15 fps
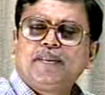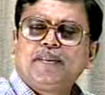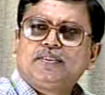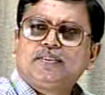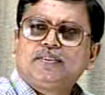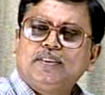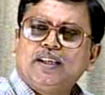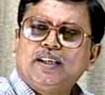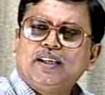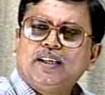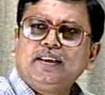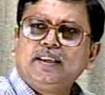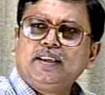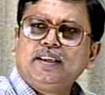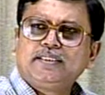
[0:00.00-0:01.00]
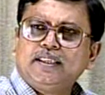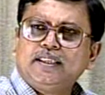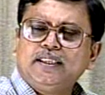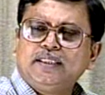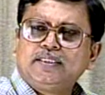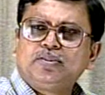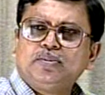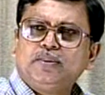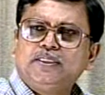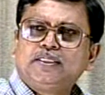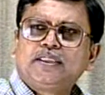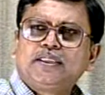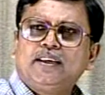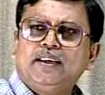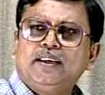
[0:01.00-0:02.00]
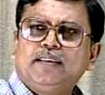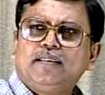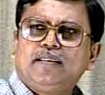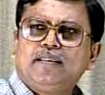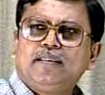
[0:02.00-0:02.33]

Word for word: so that is is to be decided